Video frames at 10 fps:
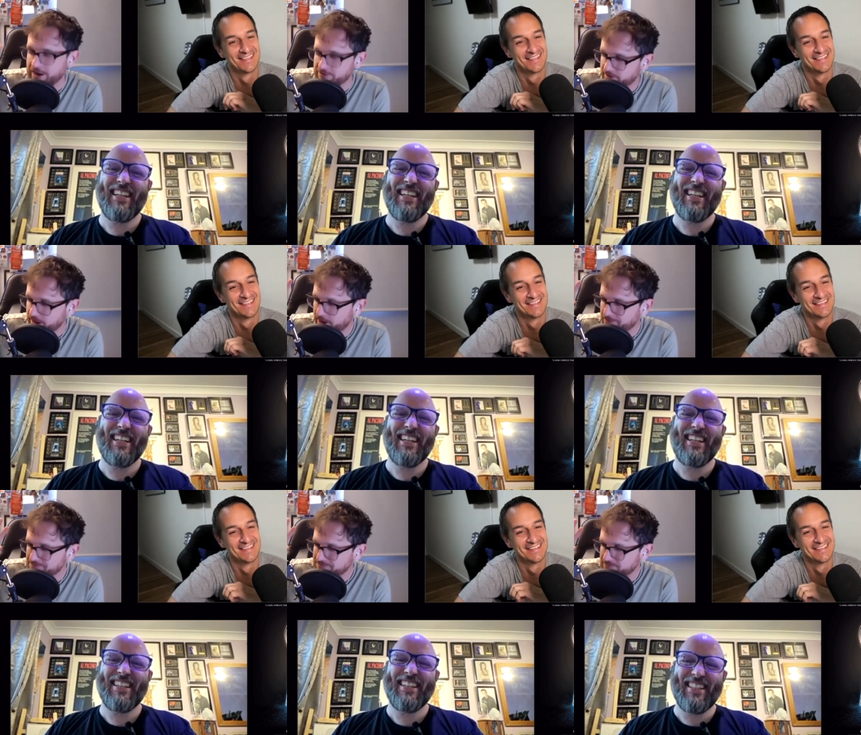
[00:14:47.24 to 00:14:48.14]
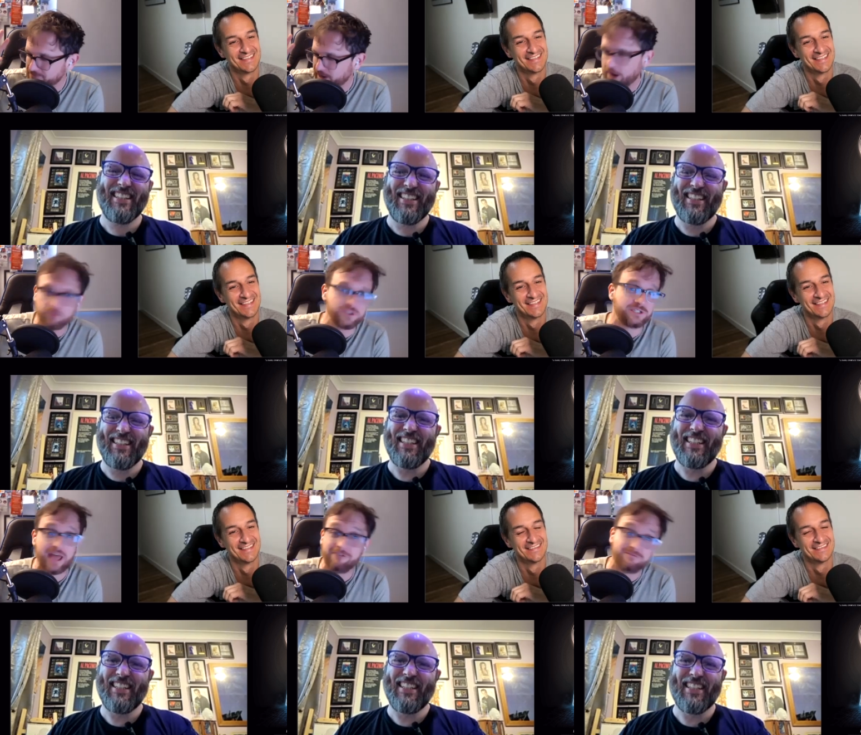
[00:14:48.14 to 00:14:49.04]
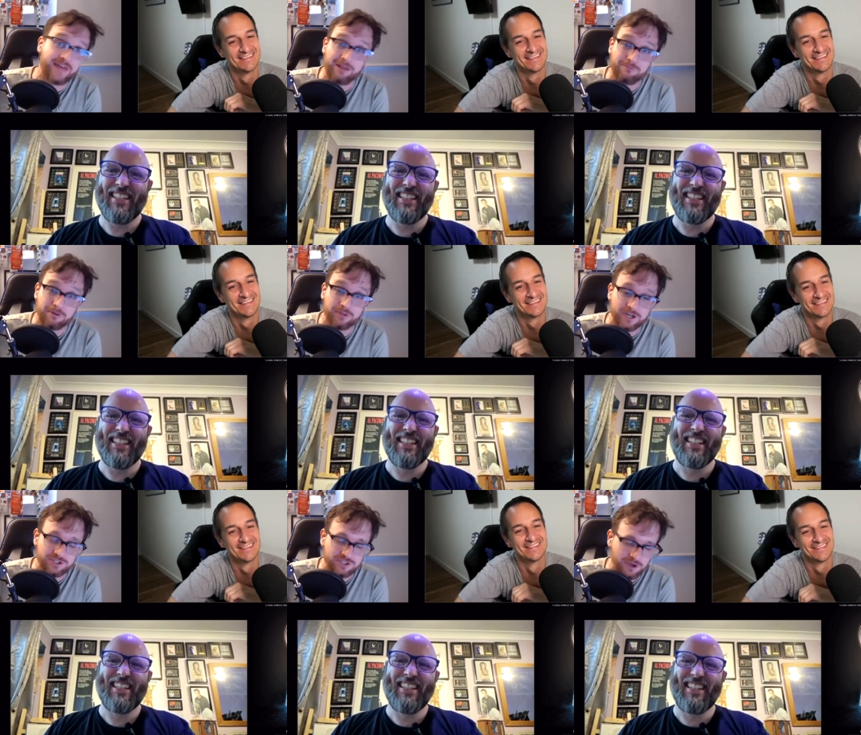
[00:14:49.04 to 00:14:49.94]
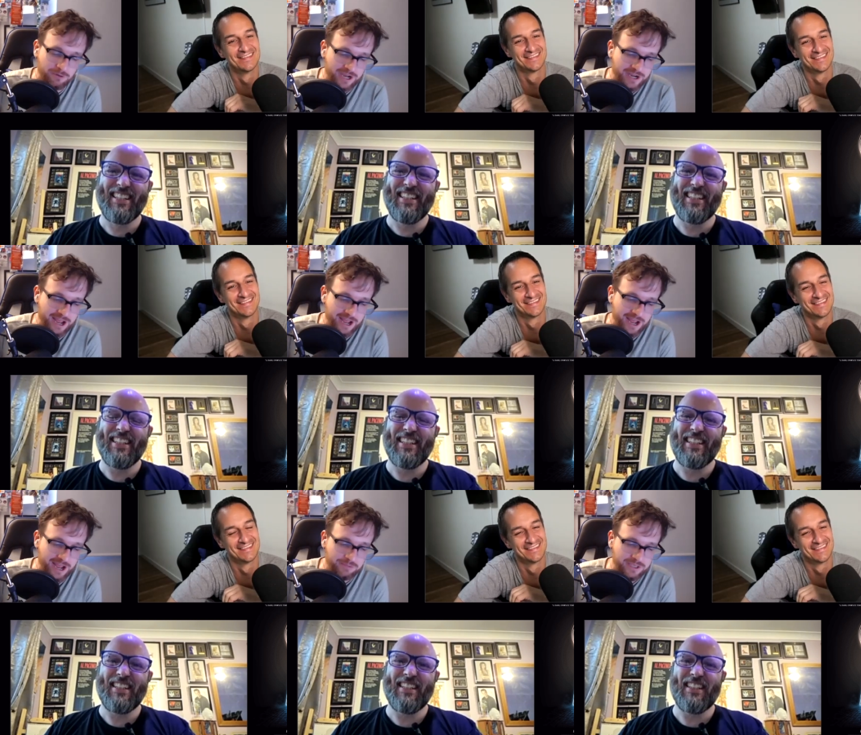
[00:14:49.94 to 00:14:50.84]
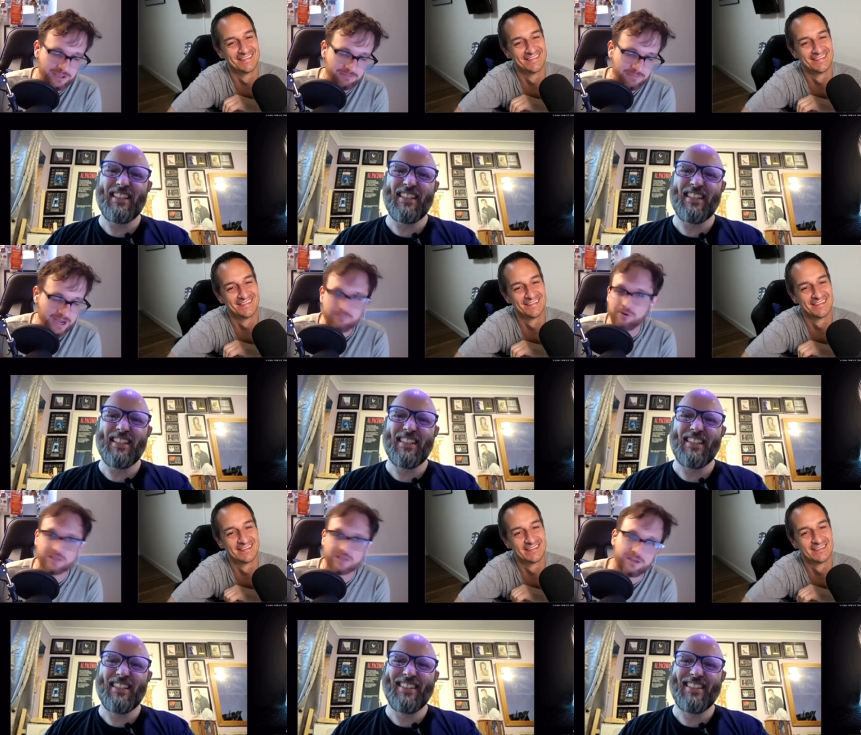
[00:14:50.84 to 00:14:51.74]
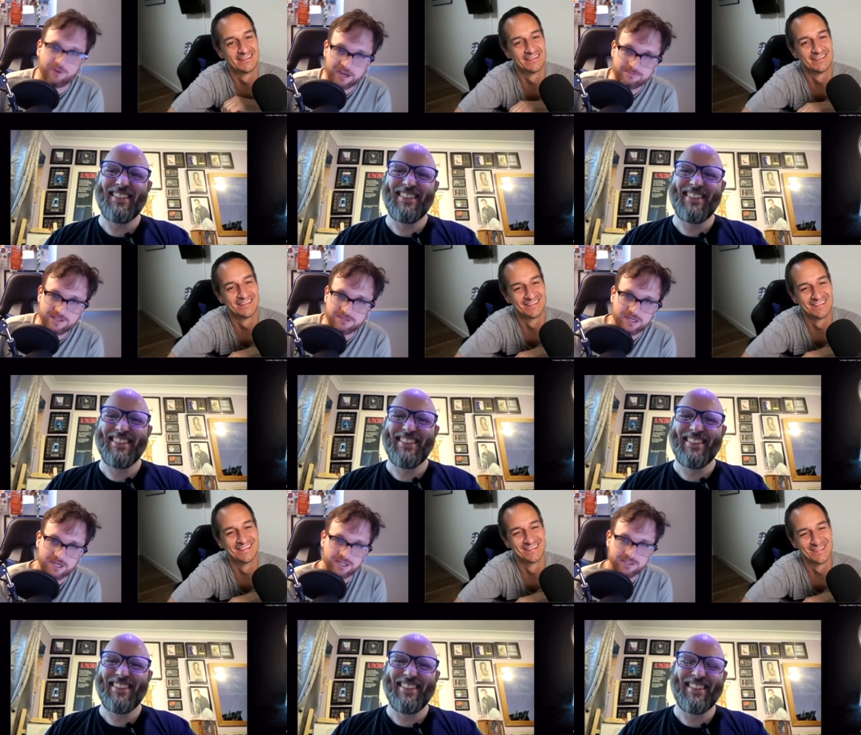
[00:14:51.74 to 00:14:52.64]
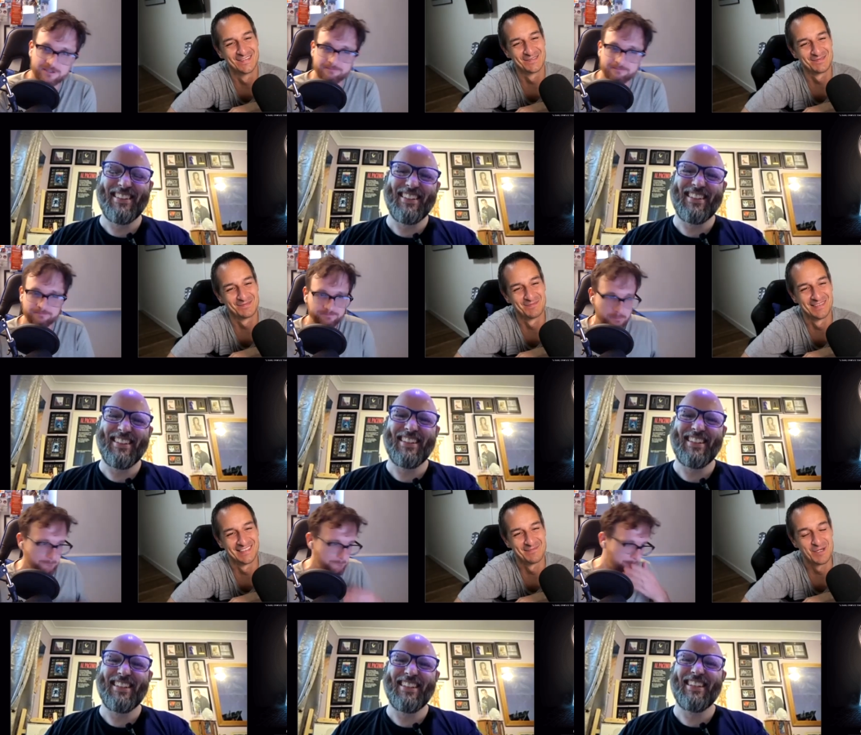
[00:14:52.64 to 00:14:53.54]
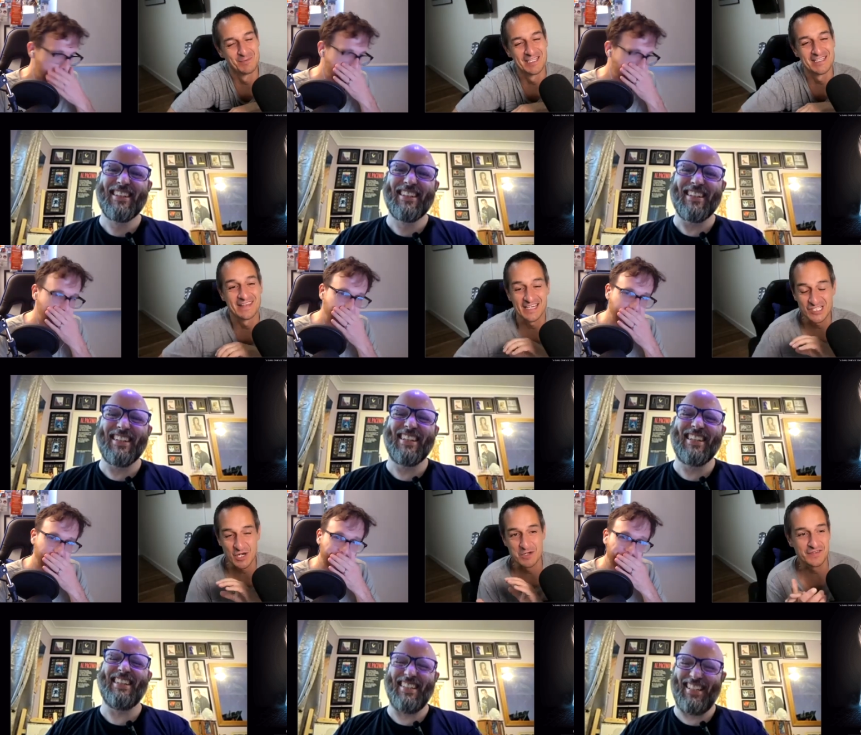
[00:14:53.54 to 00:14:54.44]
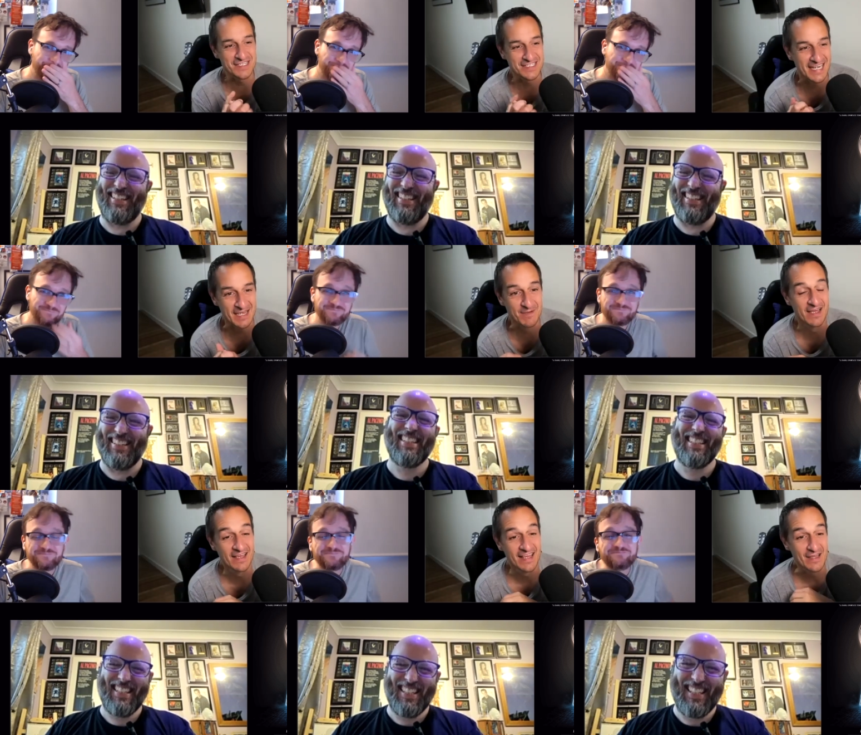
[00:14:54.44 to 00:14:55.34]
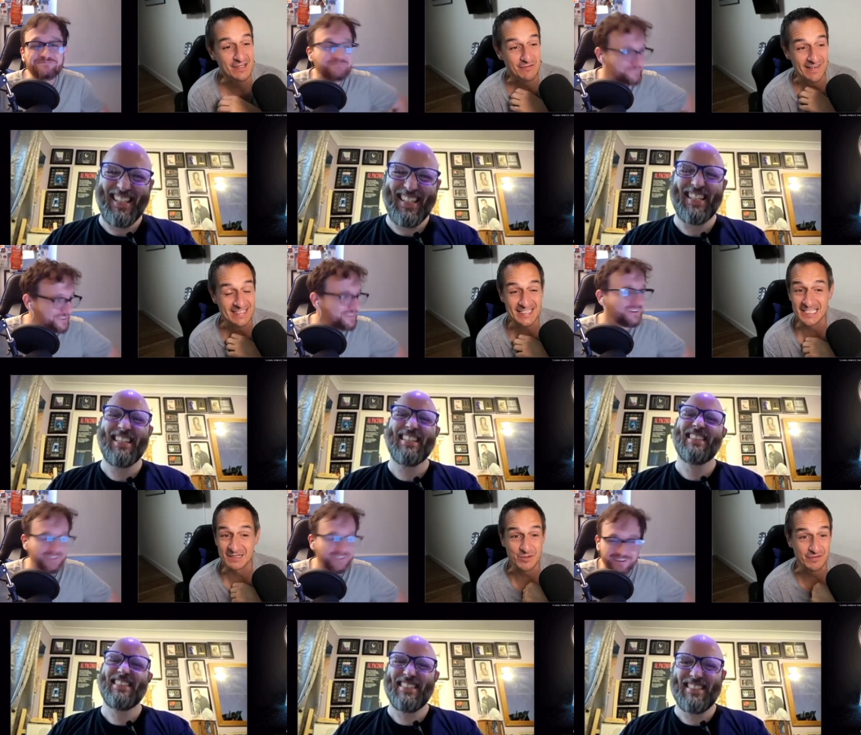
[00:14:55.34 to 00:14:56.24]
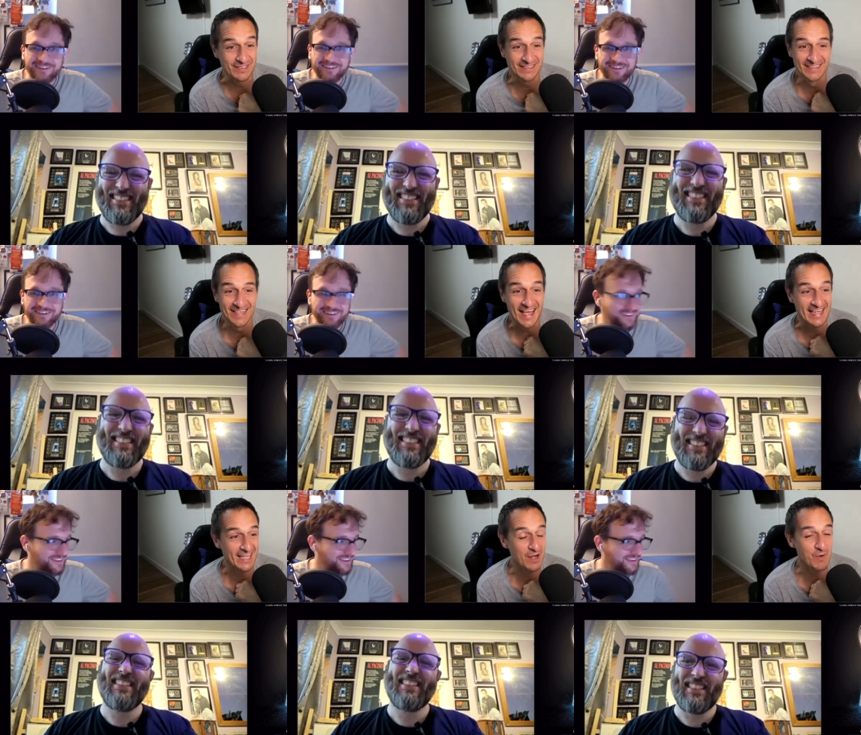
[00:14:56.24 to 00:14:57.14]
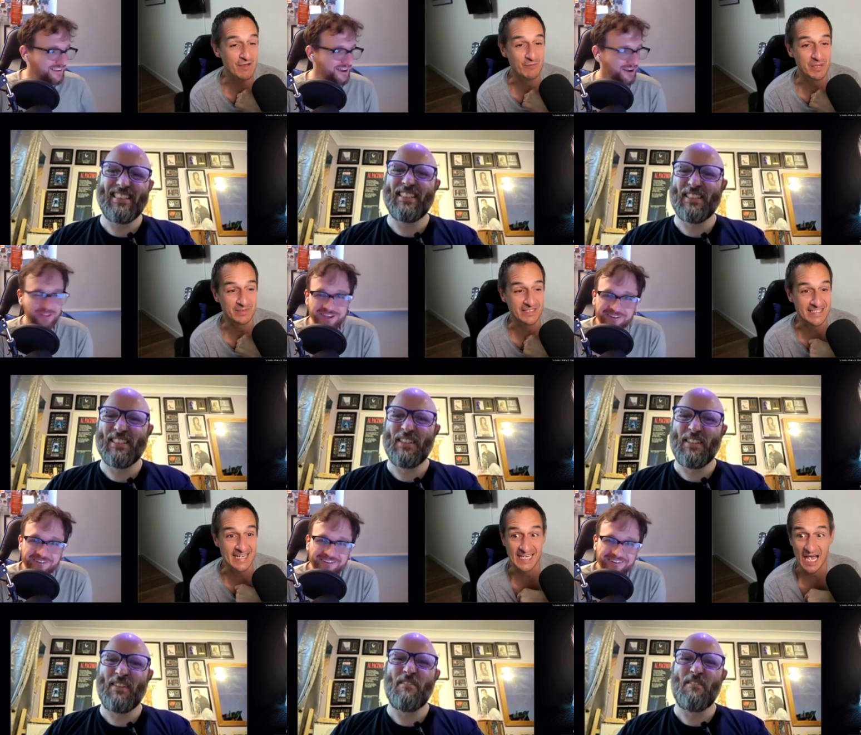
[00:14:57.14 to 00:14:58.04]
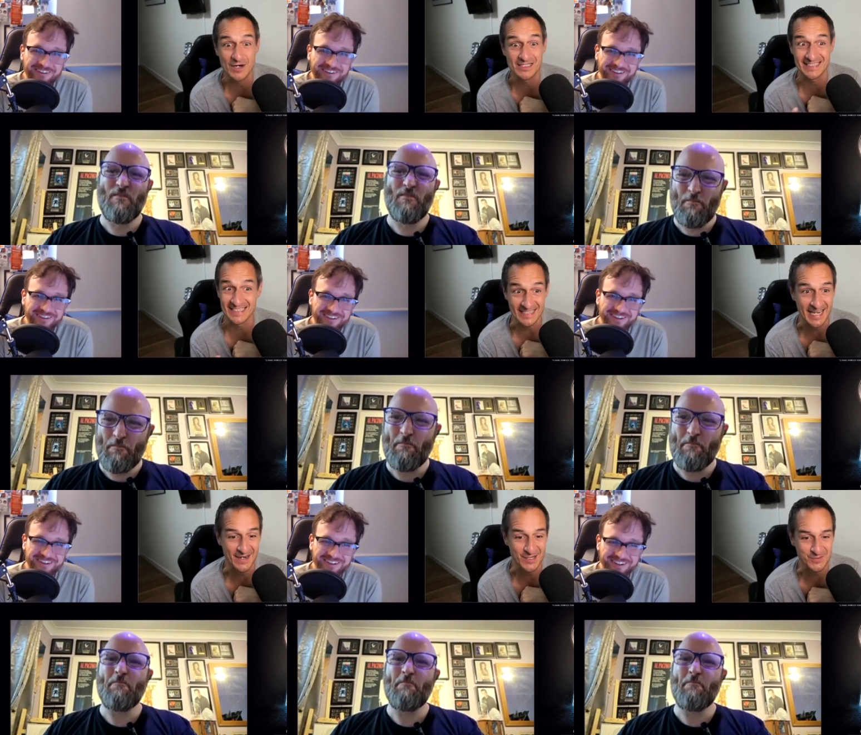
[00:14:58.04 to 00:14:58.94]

Speaker 1: Um, I will just have that replenished. So right now it'll be any book that he recommends, to be honest.
Speaker 2: Brilliant, brilliant. Well, listen, thank you so much for your time. It's a fantastic movie. I can't wait oh, for people you. to see it. I can't wait to see it again as